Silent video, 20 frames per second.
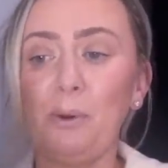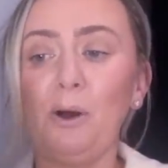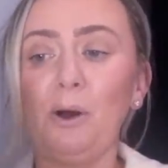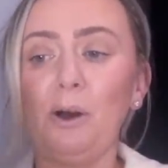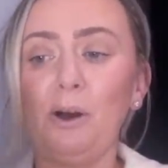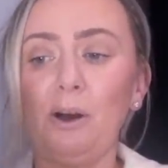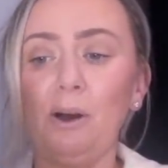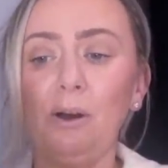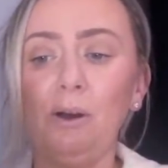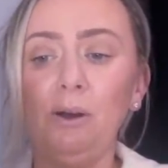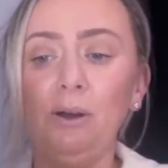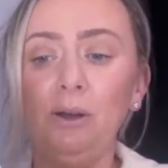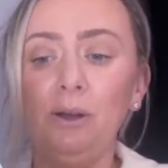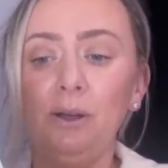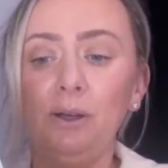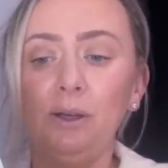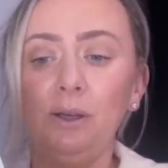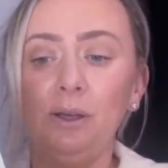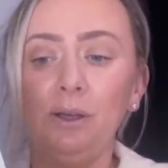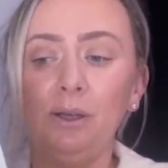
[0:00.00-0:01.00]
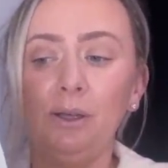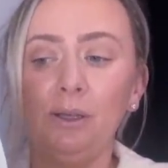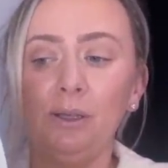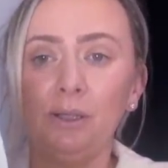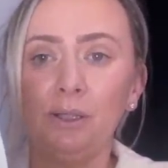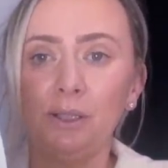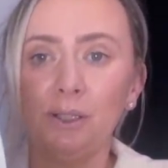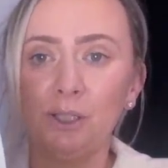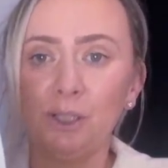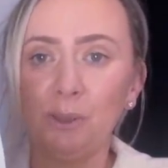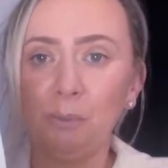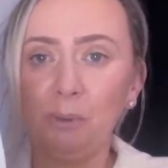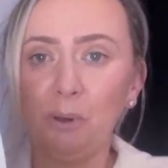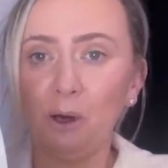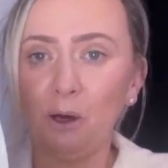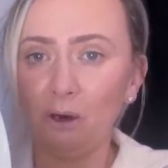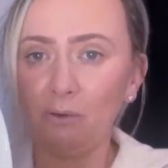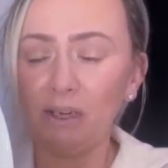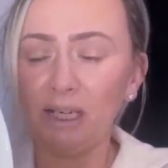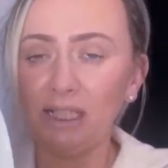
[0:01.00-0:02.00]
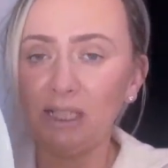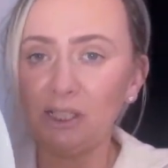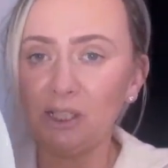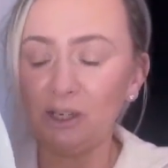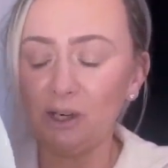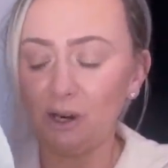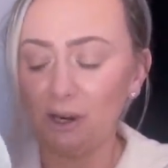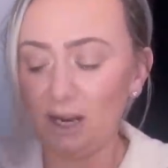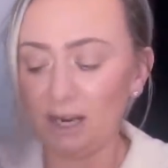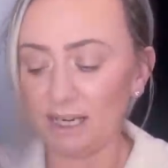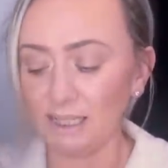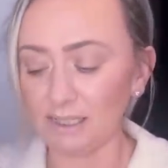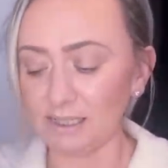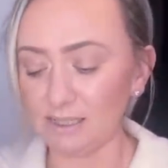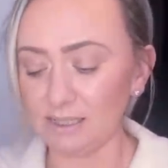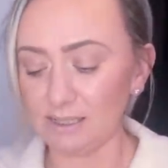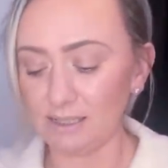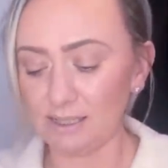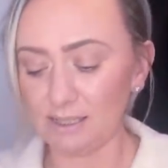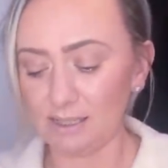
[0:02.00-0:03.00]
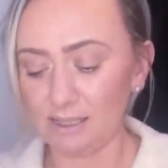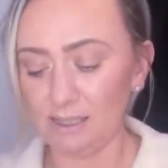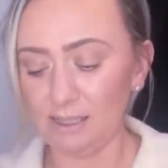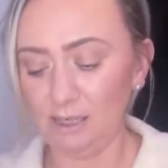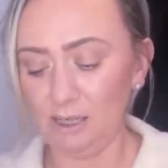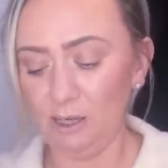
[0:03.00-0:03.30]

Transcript: paw to pour it into your hands.